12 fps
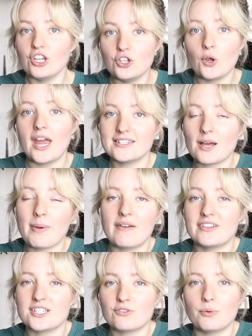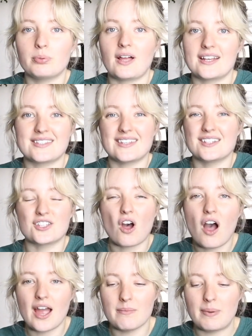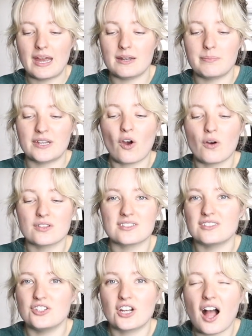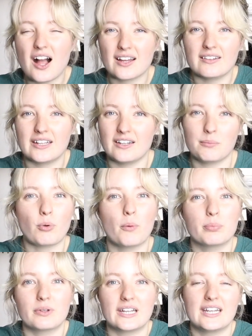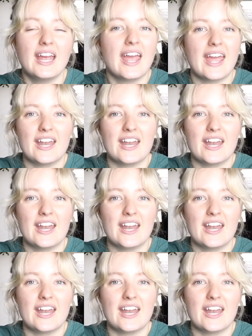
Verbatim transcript: you end up having to replace the entire bed because you can't clean it properly.